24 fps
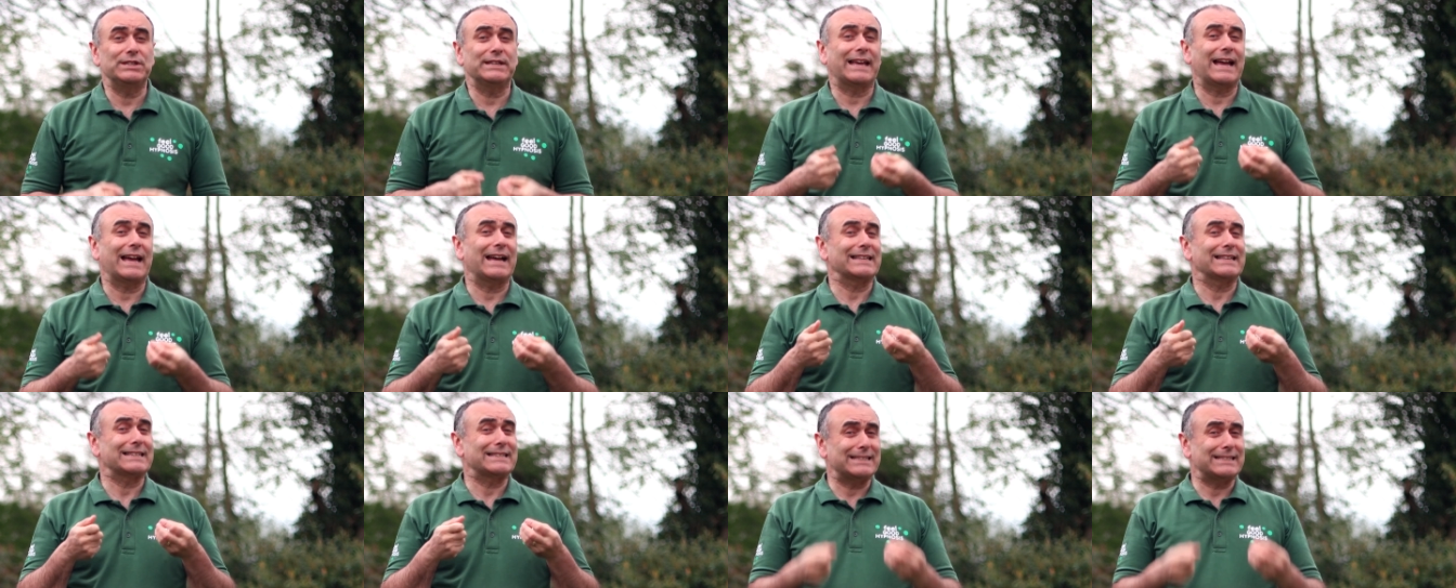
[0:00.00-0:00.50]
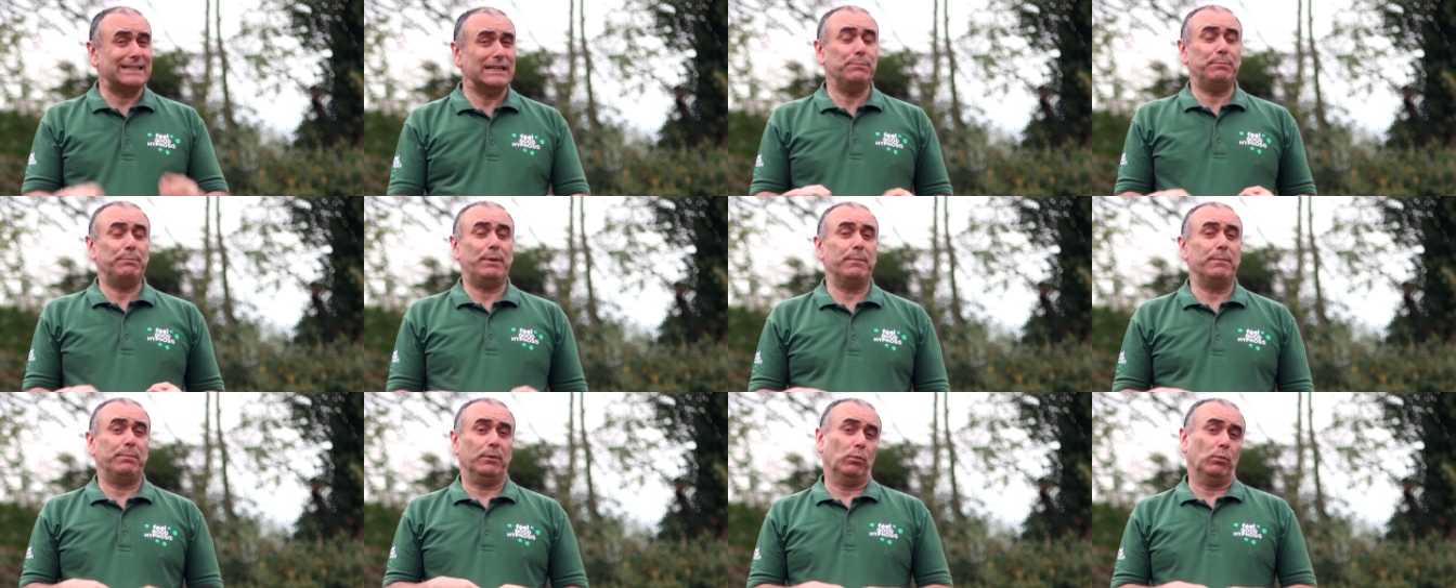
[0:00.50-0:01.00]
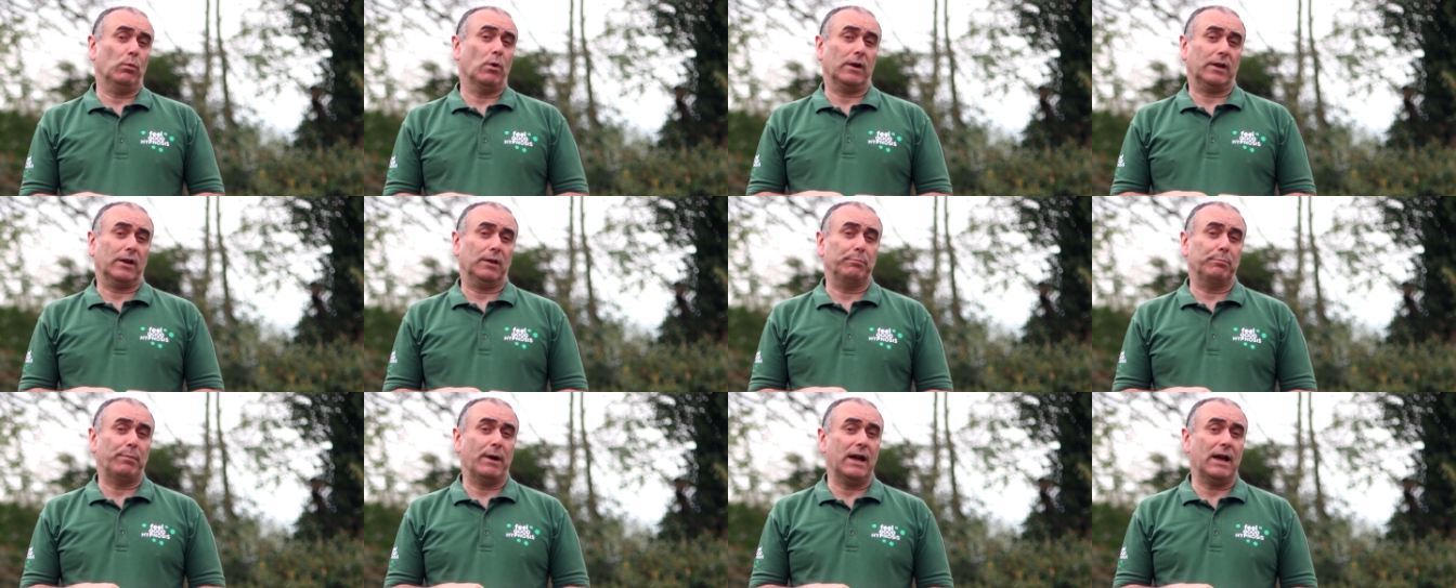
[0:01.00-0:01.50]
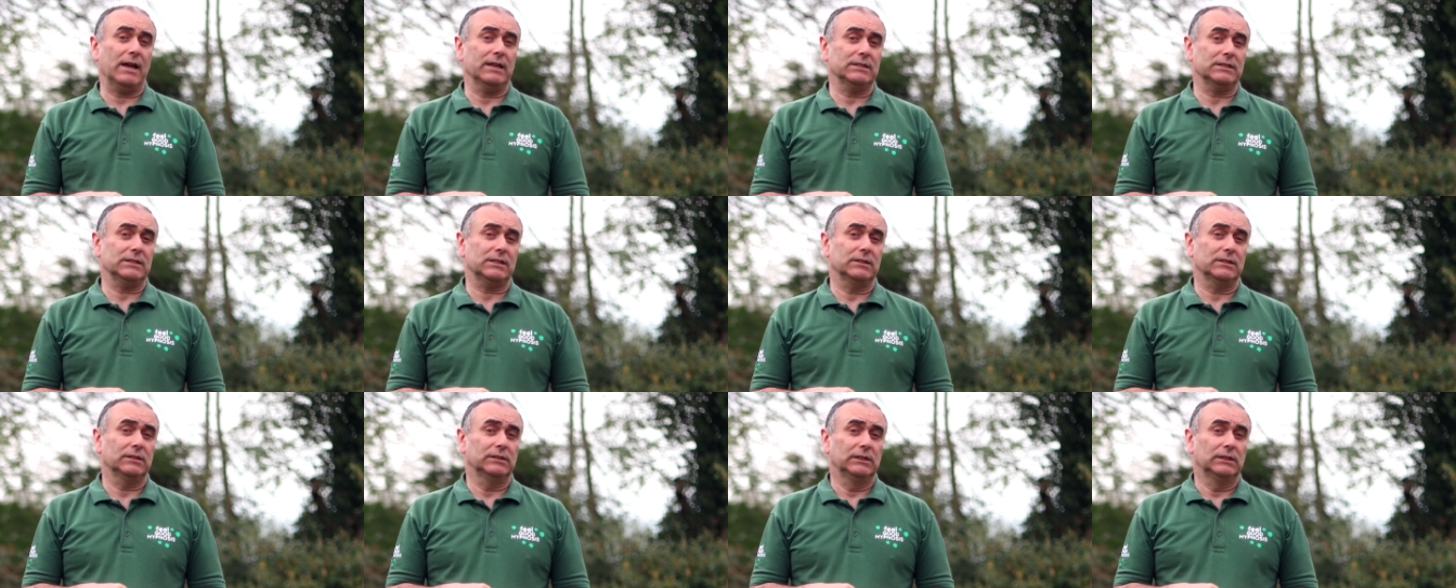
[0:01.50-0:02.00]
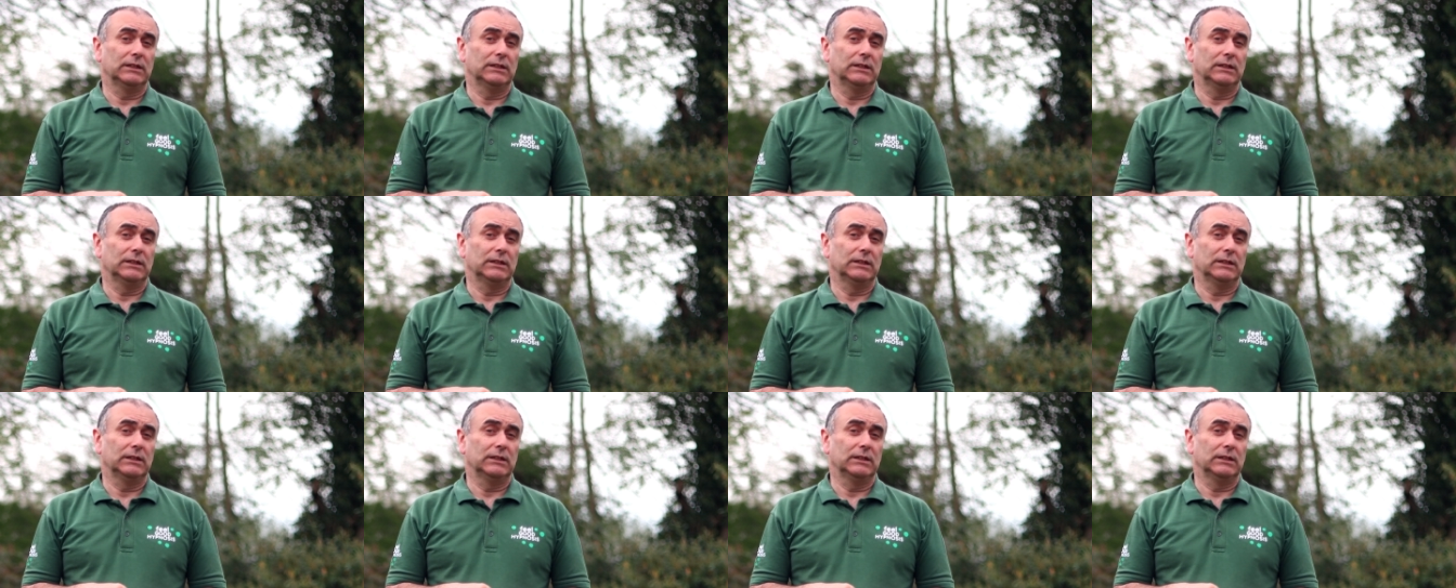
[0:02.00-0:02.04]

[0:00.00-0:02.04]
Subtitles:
can't see people walking past,